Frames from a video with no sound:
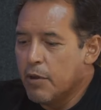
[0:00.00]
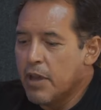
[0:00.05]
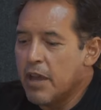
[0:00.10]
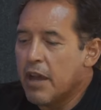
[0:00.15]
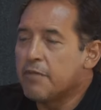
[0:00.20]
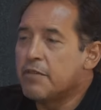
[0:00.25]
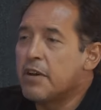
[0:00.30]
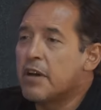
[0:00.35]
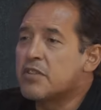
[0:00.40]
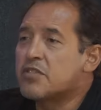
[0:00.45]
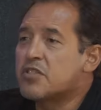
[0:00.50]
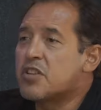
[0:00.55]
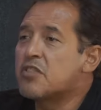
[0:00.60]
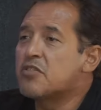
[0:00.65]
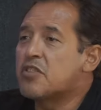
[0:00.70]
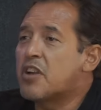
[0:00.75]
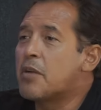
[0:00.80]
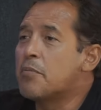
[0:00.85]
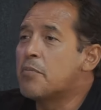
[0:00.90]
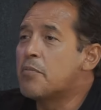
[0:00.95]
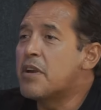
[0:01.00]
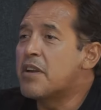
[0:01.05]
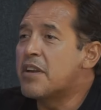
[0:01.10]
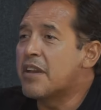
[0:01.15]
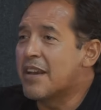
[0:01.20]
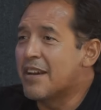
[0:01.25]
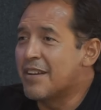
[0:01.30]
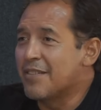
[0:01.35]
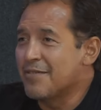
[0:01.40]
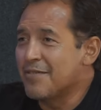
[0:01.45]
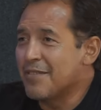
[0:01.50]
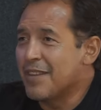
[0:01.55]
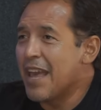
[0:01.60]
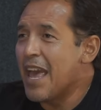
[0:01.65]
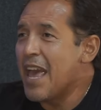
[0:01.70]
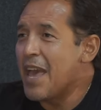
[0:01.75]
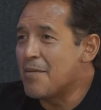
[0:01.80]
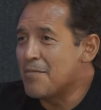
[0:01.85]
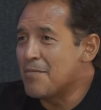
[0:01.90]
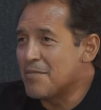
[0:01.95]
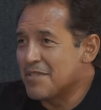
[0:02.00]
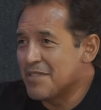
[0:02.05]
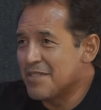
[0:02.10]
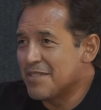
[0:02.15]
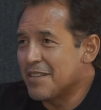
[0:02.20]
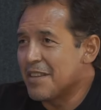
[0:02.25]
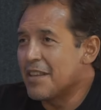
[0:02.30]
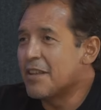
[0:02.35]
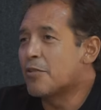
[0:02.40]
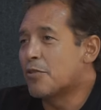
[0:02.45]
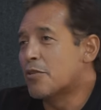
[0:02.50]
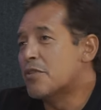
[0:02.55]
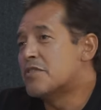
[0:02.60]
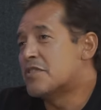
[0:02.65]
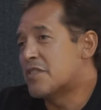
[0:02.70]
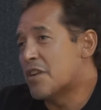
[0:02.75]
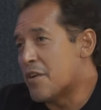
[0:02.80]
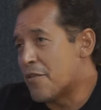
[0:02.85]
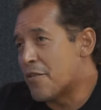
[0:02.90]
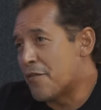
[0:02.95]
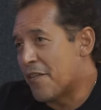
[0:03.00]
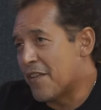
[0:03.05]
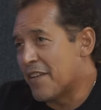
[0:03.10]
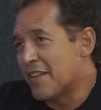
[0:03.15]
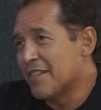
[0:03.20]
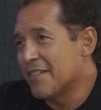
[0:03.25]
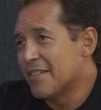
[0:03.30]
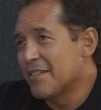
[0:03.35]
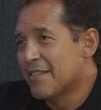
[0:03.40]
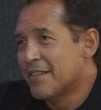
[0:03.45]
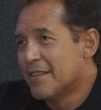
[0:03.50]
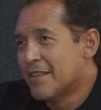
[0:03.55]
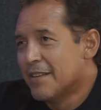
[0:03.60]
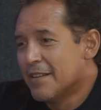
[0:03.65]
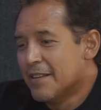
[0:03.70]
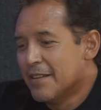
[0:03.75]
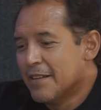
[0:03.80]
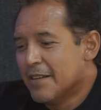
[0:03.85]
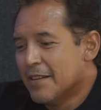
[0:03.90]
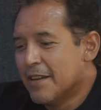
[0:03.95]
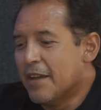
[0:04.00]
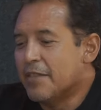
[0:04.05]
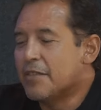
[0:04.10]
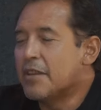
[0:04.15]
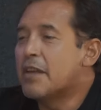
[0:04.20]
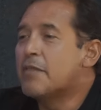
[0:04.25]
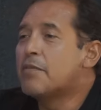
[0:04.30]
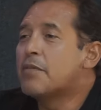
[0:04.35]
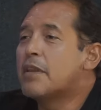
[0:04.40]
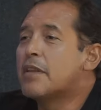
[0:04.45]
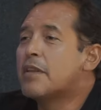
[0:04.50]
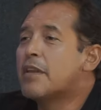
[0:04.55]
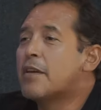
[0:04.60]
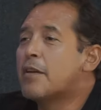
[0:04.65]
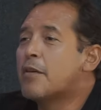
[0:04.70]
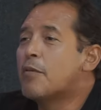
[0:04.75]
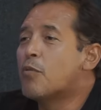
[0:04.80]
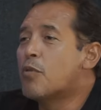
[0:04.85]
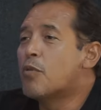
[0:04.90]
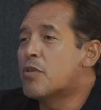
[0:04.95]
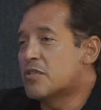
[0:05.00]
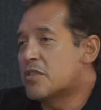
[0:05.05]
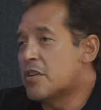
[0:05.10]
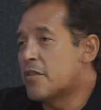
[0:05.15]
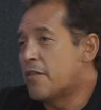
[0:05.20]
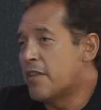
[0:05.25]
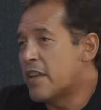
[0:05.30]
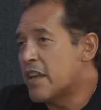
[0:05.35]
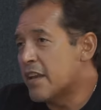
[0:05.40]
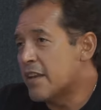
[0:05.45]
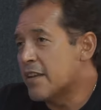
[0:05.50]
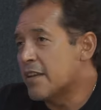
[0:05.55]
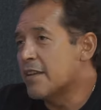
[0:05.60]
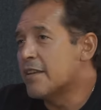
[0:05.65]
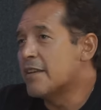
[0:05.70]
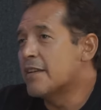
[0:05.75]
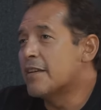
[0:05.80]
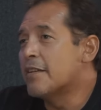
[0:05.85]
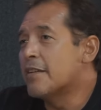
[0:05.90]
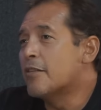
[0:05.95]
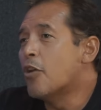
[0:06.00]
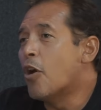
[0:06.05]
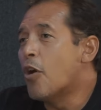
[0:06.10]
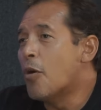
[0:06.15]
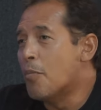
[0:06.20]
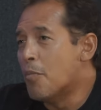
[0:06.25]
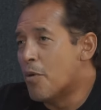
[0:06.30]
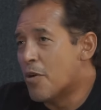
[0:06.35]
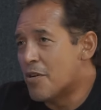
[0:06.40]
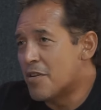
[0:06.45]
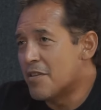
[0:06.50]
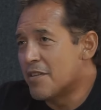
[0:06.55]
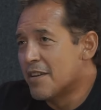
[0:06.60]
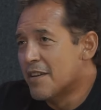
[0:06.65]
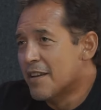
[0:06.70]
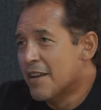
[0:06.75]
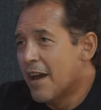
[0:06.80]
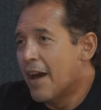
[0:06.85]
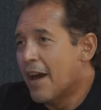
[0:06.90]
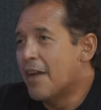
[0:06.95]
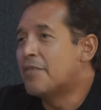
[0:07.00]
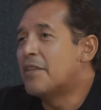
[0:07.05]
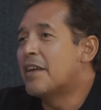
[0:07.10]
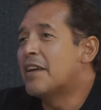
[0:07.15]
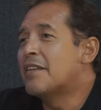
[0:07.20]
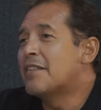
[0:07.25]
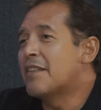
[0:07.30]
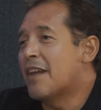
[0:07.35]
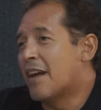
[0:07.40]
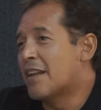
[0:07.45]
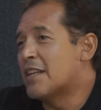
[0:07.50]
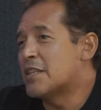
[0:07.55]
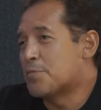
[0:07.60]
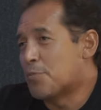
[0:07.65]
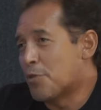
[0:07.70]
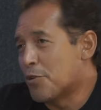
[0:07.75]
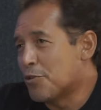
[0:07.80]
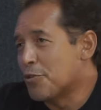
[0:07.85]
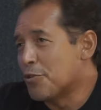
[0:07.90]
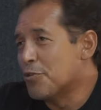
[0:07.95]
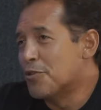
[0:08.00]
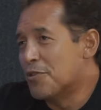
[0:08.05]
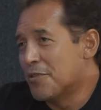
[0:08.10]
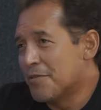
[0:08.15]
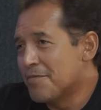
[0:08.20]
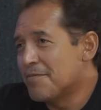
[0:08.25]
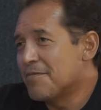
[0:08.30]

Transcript: have Central American Games, include surfing. And then the World Surf League, longboard. And then ALAS Pro Tour